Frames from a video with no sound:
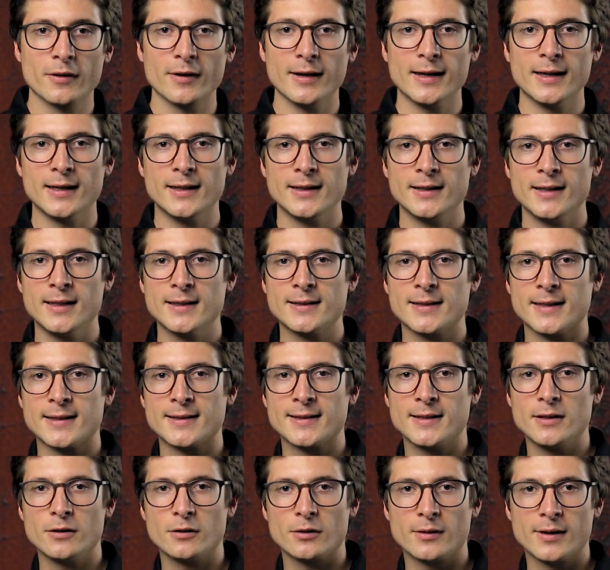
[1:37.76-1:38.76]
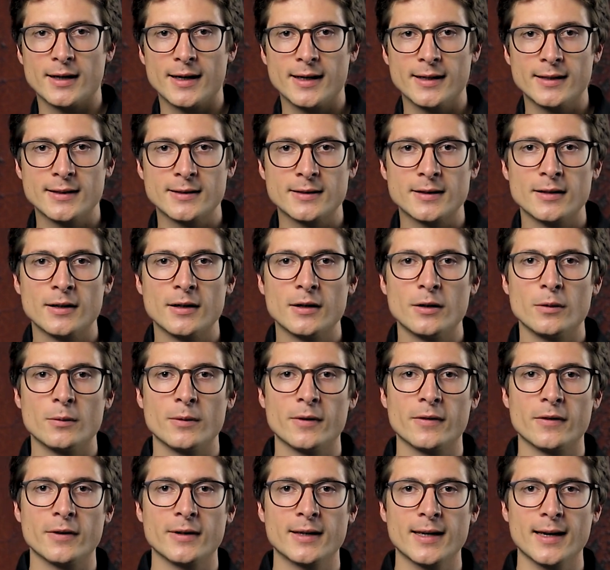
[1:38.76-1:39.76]
the LEDs are synchronized
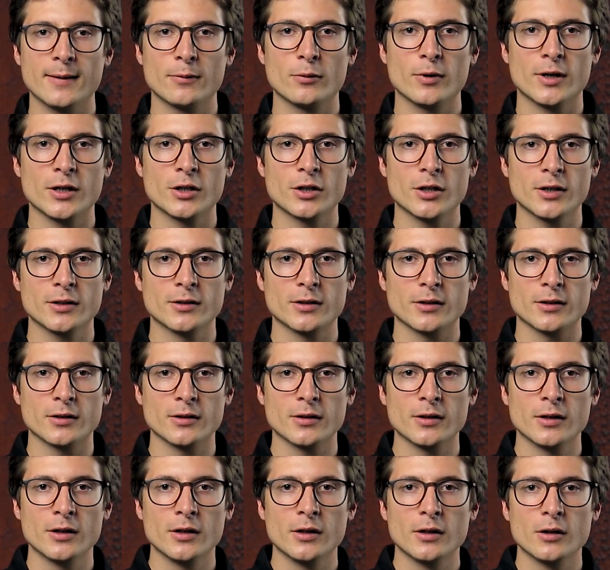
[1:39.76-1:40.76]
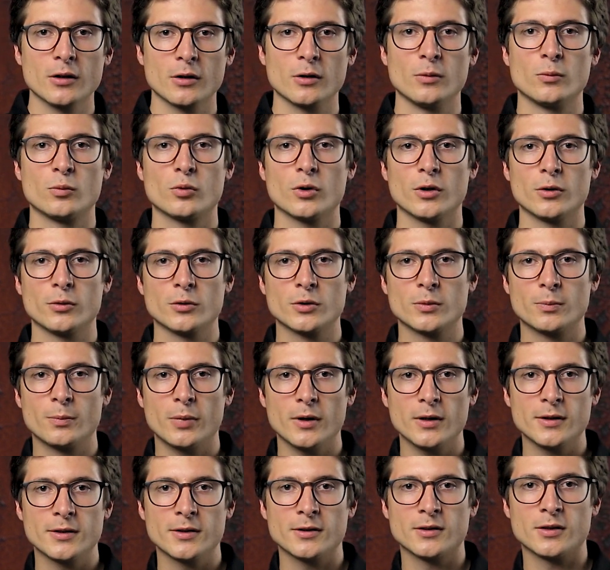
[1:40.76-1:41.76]
with the camera shutter and produce
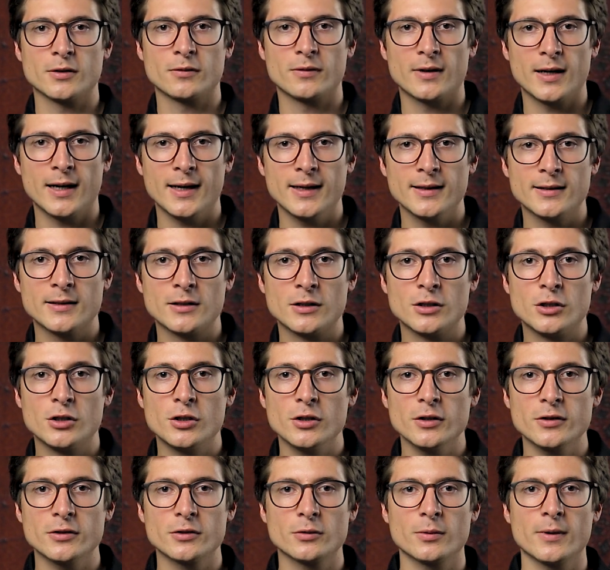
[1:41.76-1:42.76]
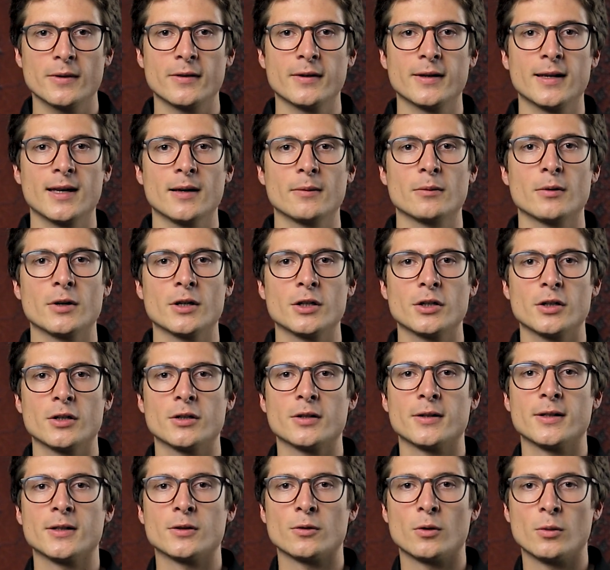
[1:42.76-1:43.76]
pulses of light just when the camera
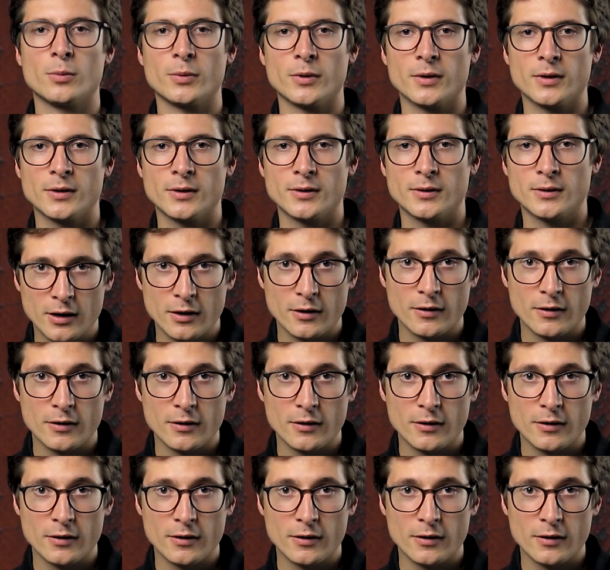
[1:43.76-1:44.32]
shutter is open.